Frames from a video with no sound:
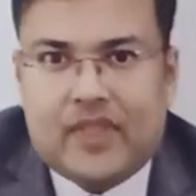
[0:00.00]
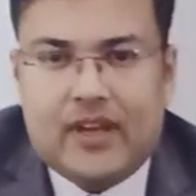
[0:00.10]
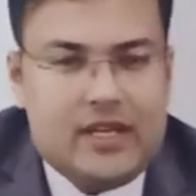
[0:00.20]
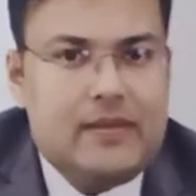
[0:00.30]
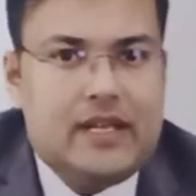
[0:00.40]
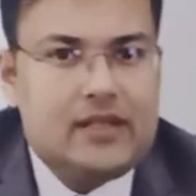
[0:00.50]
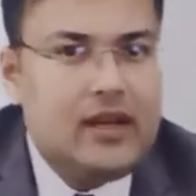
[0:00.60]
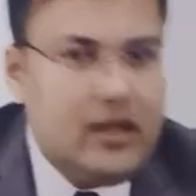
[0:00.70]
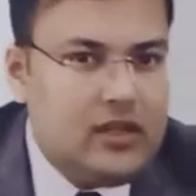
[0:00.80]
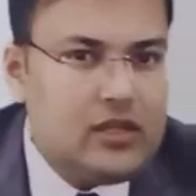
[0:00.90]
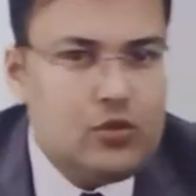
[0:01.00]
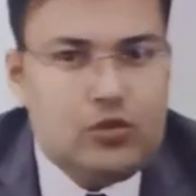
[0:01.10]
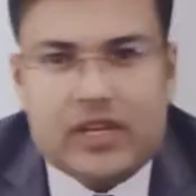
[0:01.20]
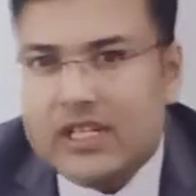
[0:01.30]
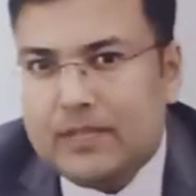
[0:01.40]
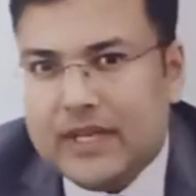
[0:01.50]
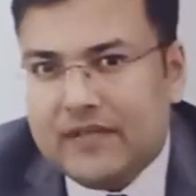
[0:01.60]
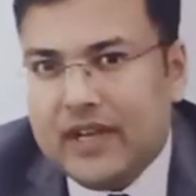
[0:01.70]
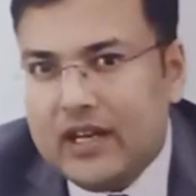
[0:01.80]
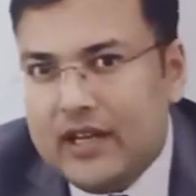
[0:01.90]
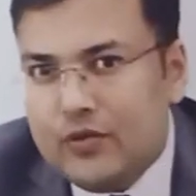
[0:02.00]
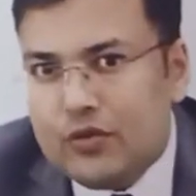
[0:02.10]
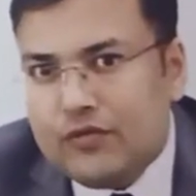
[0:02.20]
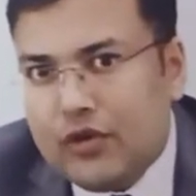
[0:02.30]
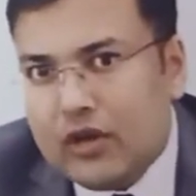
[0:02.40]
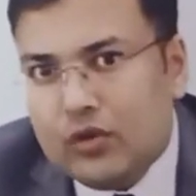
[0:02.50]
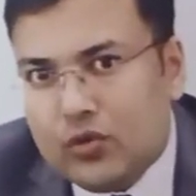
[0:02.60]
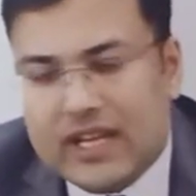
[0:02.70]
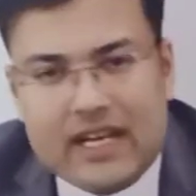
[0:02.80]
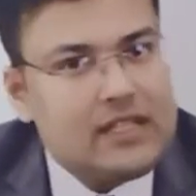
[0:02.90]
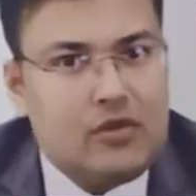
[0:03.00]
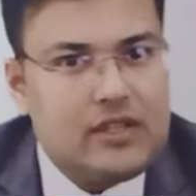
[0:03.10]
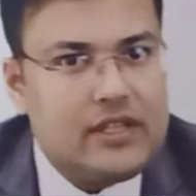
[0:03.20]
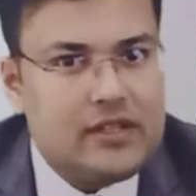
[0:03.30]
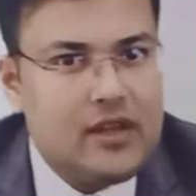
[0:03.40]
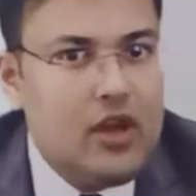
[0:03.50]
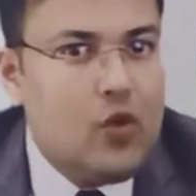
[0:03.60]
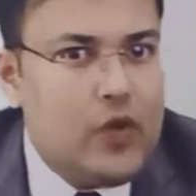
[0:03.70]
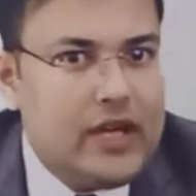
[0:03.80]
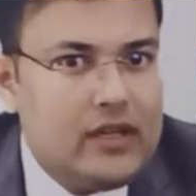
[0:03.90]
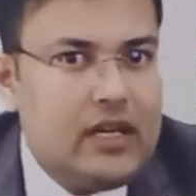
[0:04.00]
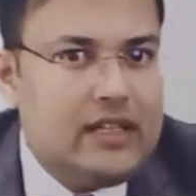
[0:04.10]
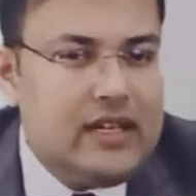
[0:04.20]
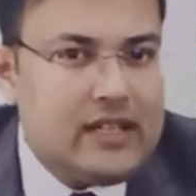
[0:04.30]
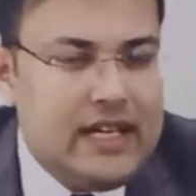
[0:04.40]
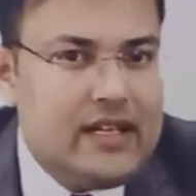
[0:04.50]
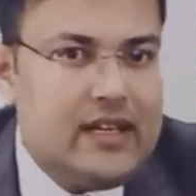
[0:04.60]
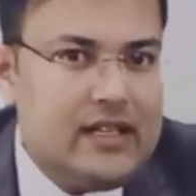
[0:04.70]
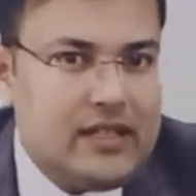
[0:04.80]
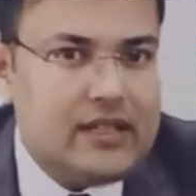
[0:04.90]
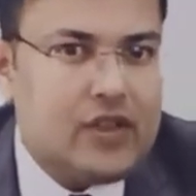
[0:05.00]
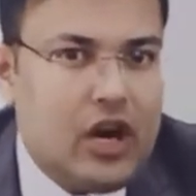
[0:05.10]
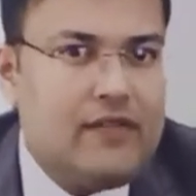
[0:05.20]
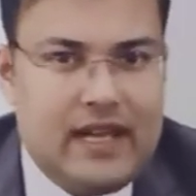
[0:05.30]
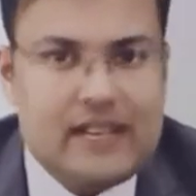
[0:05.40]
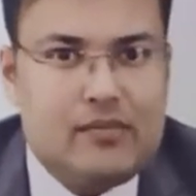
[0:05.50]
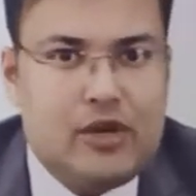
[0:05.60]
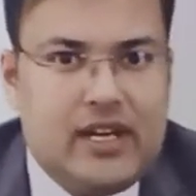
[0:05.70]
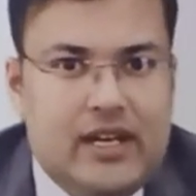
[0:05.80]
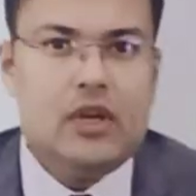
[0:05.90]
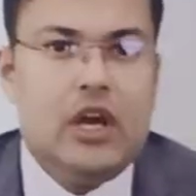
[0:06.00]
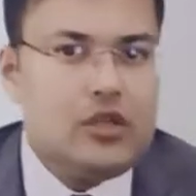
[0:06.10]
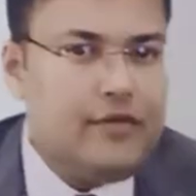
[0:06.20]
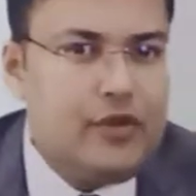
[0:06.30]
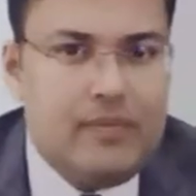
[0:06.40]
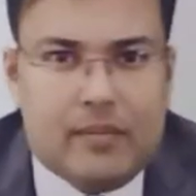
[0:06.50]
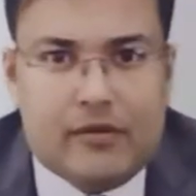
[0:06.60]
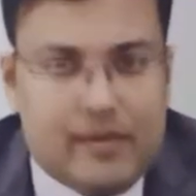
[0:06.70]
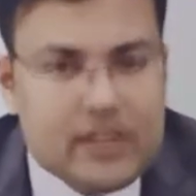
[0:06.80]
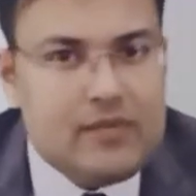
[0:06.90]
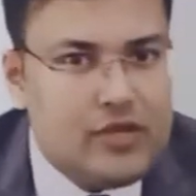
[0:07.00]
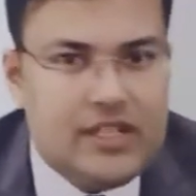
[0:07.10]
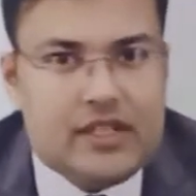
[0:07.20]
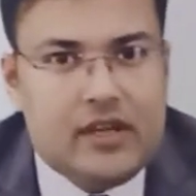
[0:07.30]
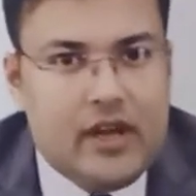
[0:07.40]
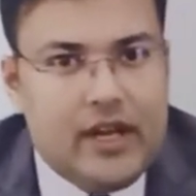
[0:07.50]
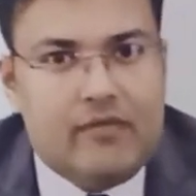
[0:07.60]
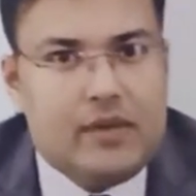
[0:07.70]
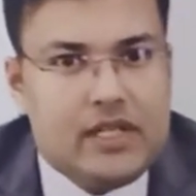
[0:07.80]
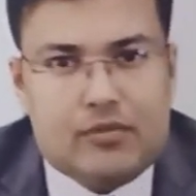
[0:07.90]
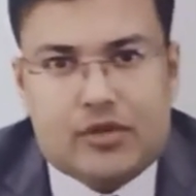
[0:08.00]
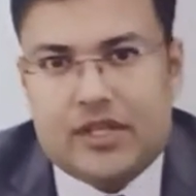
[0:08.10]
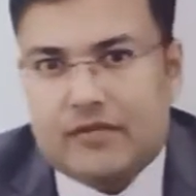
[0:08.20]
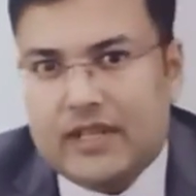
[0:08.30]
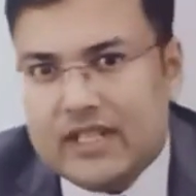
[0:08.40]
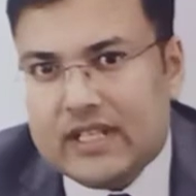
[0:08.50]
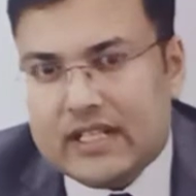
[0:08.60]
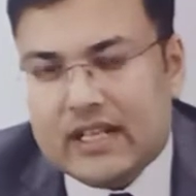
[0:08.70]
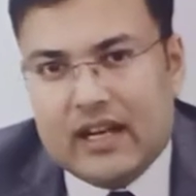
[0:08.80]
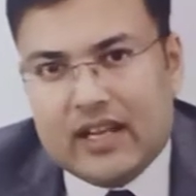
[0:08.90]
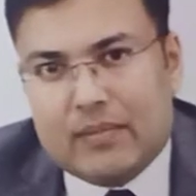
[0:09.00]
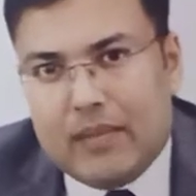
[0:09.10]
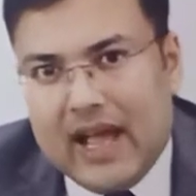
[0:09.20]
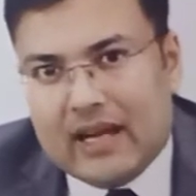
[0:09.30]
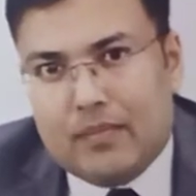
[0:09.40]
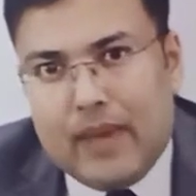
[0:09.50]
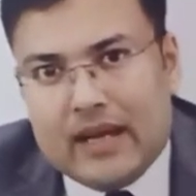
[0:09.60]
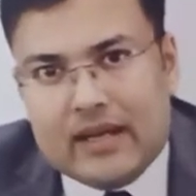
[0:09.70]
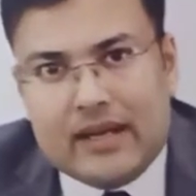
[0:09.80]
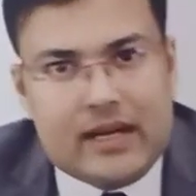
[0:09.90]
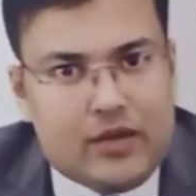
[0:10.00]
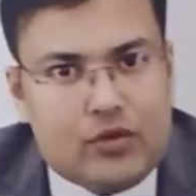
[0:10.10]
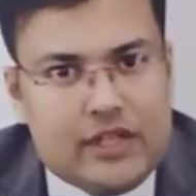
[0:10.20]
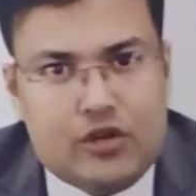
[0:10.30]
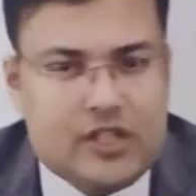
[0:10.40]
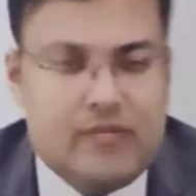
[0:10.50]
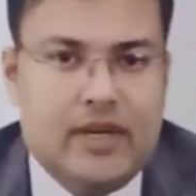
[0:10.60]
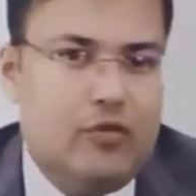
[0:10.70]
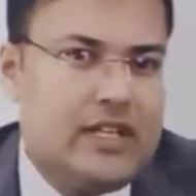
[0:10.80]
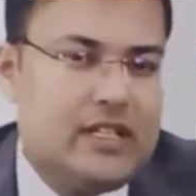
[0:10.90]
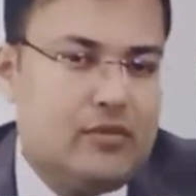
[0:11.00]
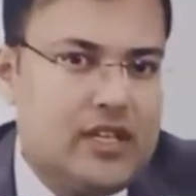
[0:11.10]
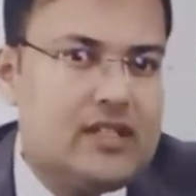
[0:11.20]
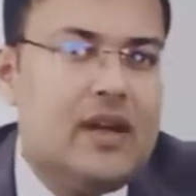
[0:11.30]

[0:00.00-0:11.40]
It means this suture is specifically used for those anastomosis where there is increased risk of anastomotic leak. So if you remember Whipple's procedure, in Whipple's procedure we discussed that at pancreaticojejunostomy, which anastomosis?